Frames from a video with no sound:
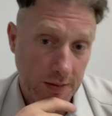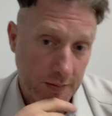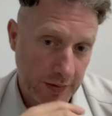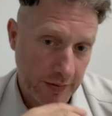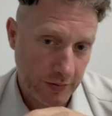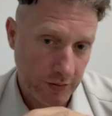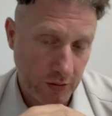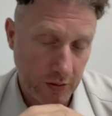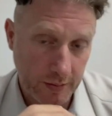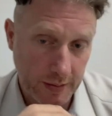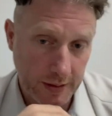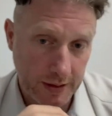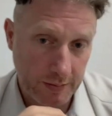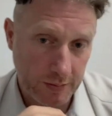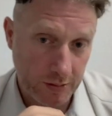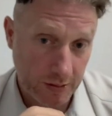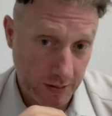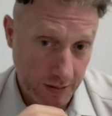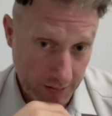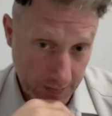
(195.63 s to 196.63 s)
before I met
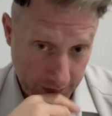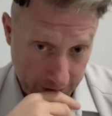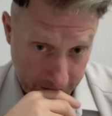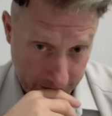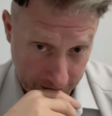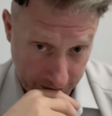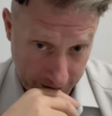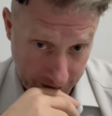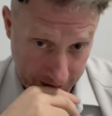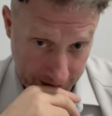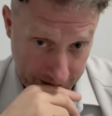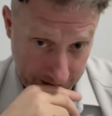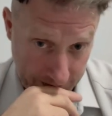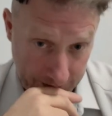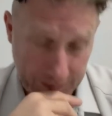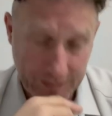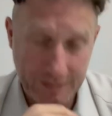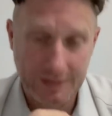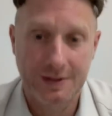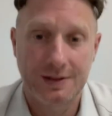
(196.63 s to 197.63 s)
Brian, before that,
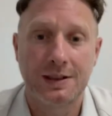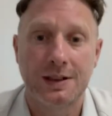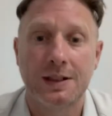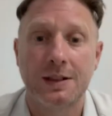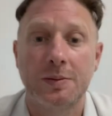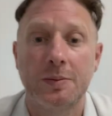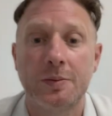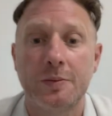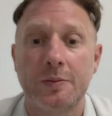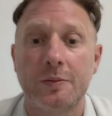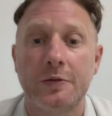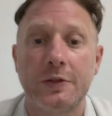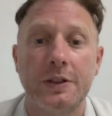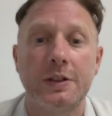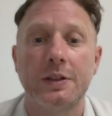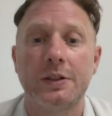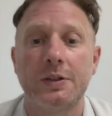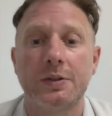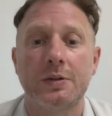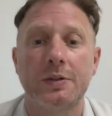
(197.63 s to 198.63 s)
Vin
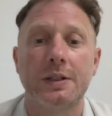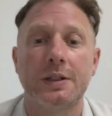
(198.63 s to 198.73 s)
Diesel